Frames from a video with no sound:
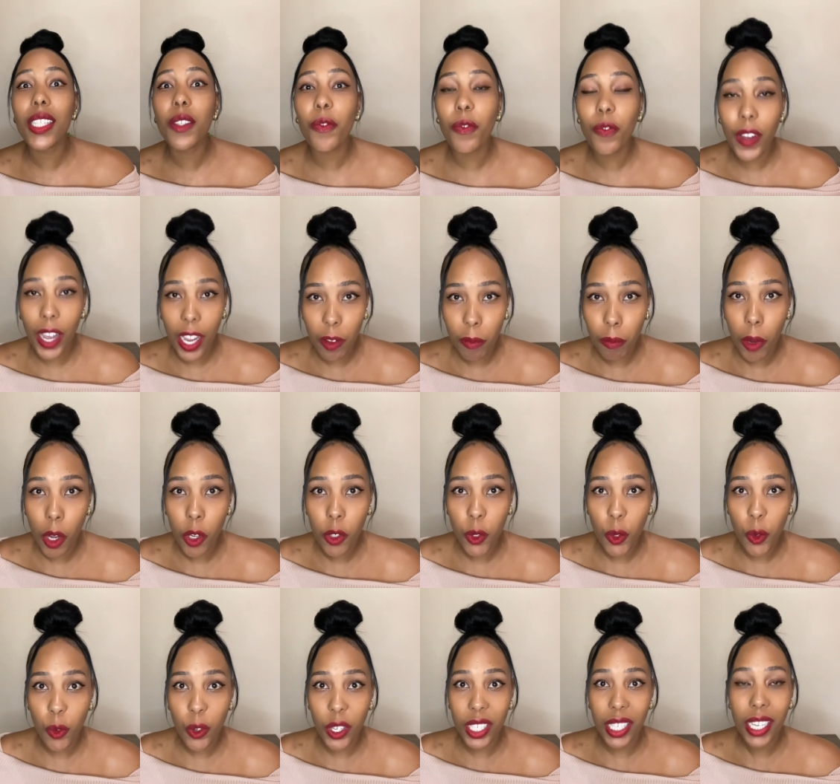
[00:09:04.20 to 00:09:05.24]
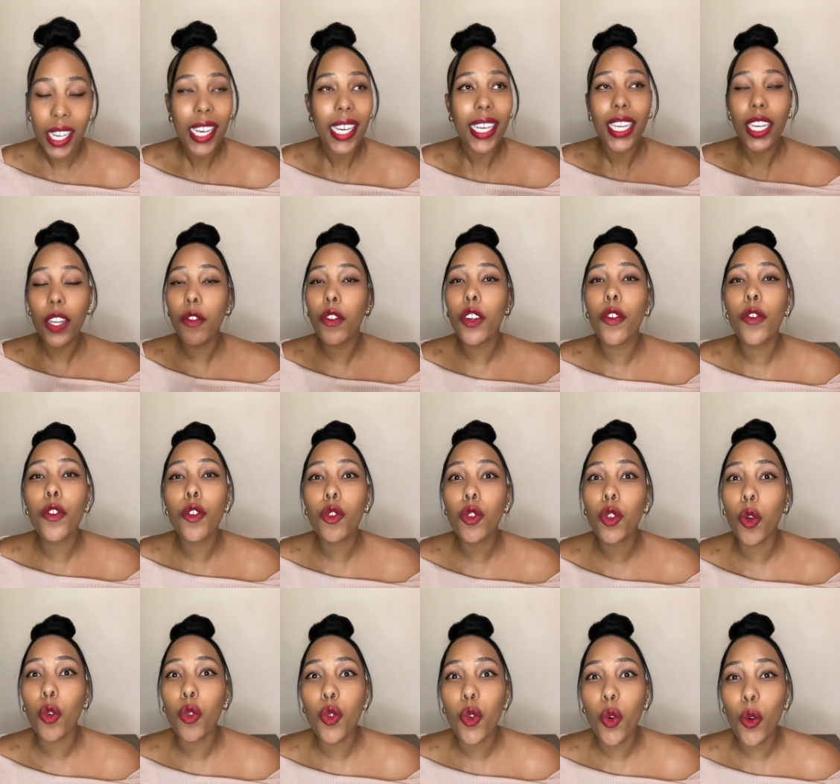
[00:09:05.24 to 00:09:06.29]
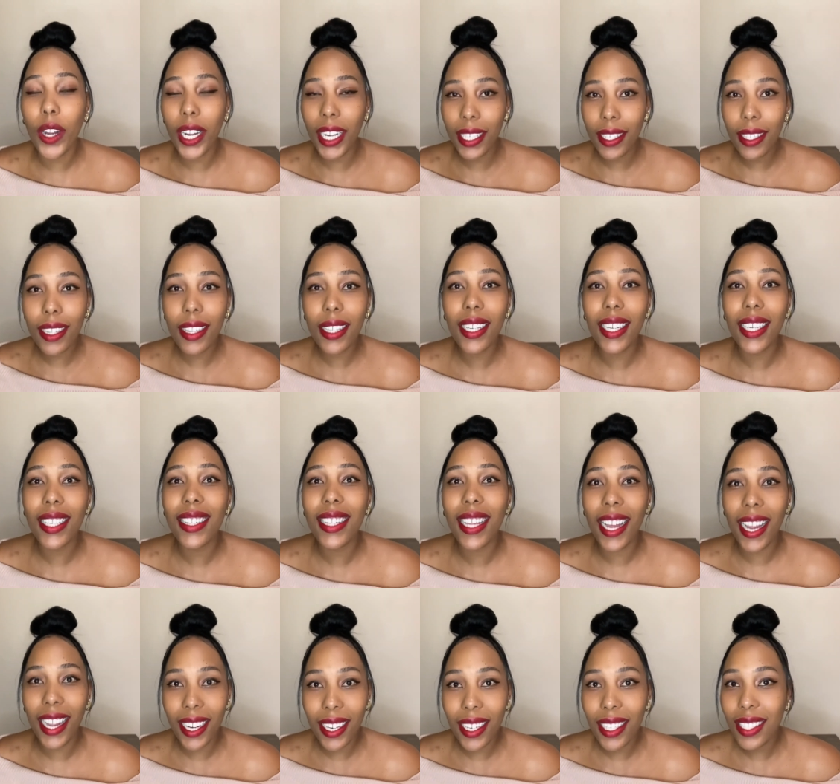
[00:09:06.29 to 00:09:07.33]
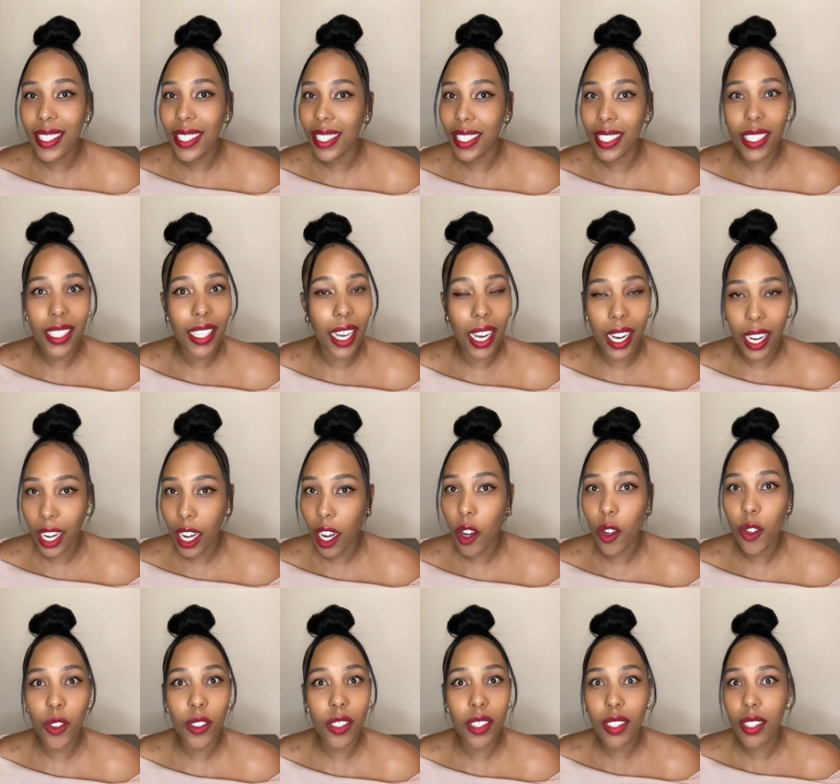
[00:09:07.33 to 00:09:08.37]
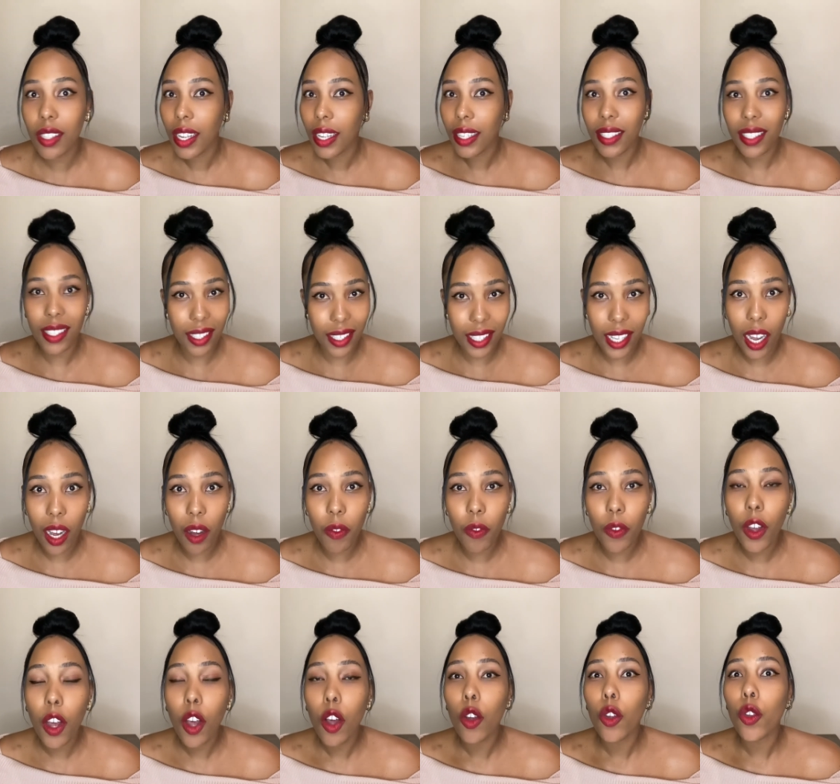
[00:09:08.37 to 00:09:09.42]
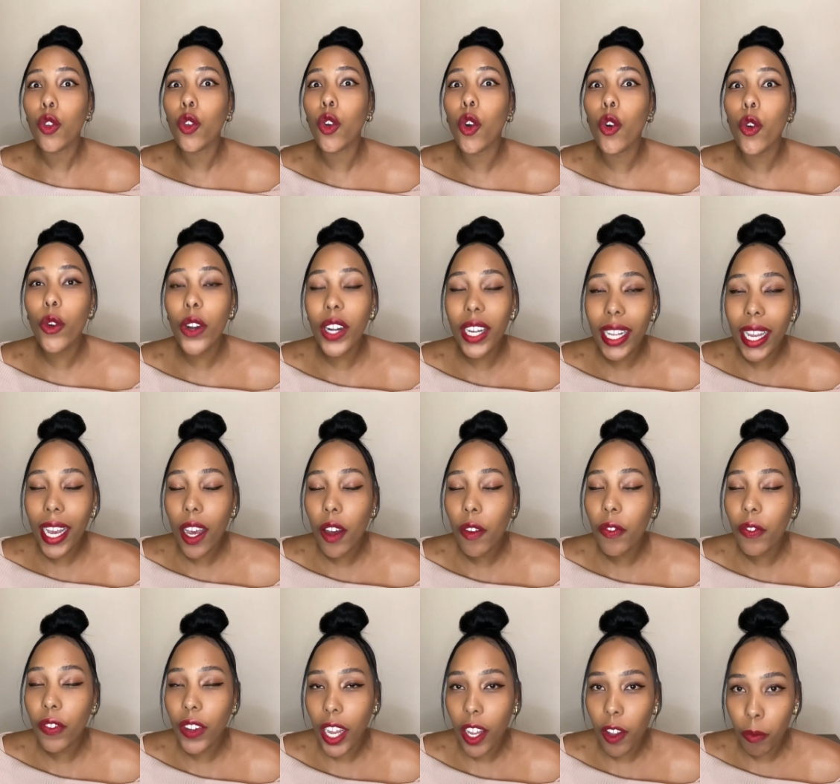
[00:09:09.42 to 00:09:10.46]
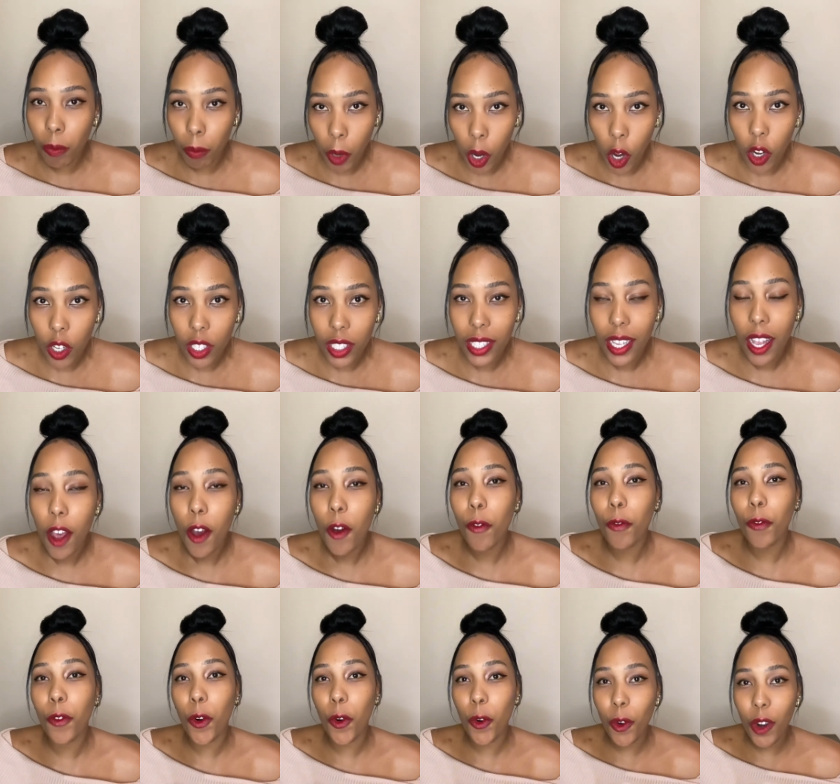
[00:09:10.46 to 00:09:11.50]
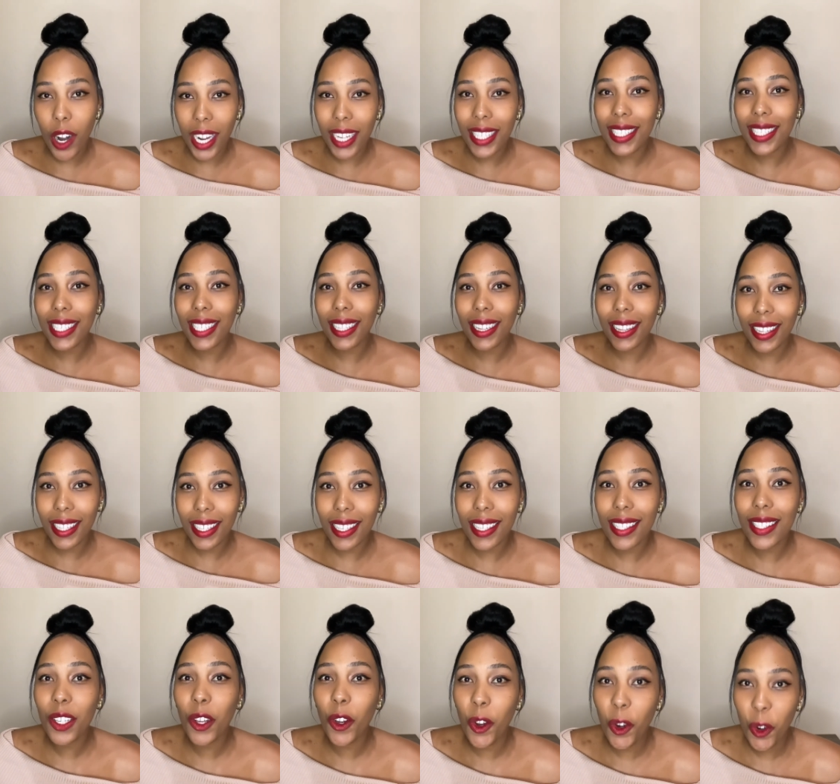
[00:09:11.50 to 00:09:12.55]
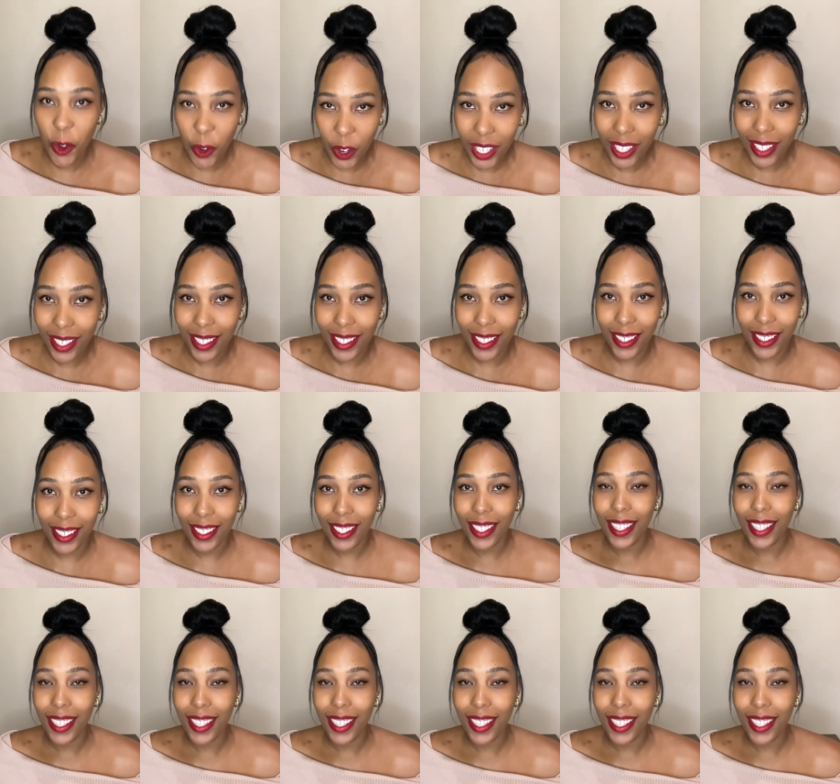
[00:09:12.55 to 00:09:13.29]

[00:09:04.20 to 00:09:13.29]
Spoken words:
5 marks already. Even if you don't know anything in the L&D account stuff, you already have 5 marks for writing this correctly.